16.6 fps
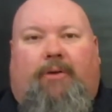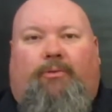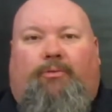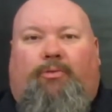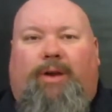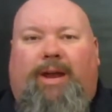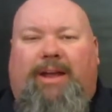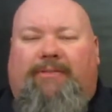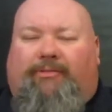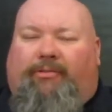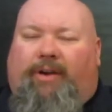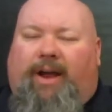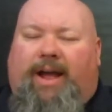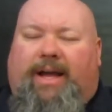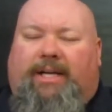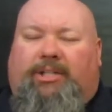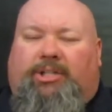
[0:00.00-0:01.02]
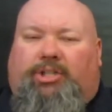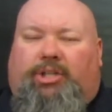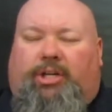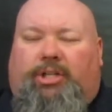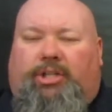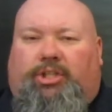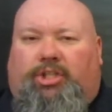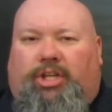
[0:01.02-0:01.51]
refreshed
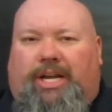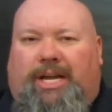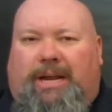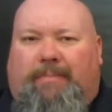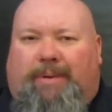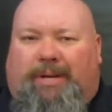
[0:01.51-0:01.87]
Jeep